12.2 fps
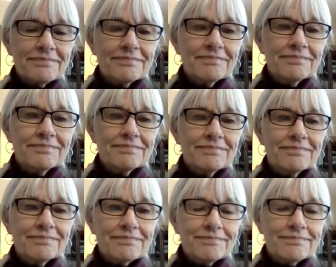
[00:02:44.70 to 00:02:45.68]

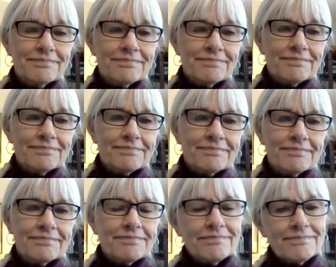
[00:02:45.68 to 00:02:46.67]

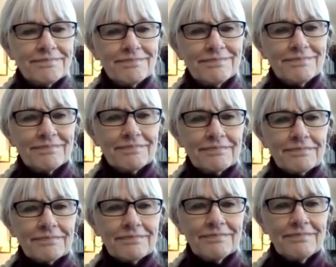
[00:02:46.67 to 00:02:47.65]

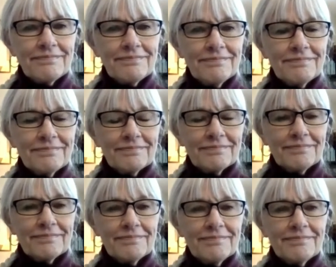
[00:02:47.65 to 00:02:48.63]

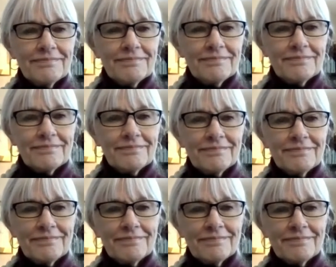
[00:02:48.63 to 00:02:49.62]

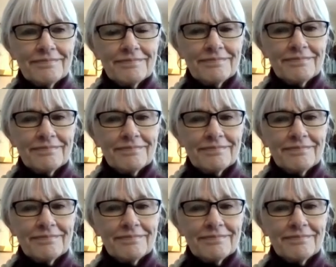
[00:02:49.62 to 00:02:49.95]
(not speaking)